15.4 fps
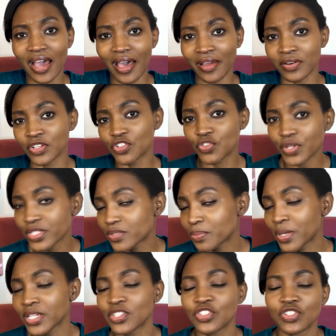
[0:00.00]
I
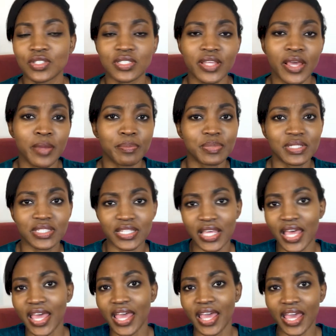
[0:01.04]
retraced my steps
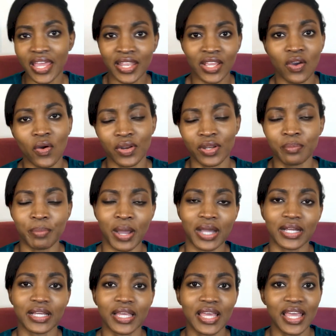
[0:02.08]
and I got it
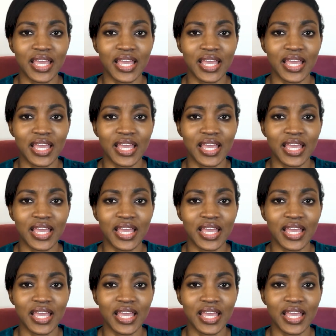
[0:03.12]
back.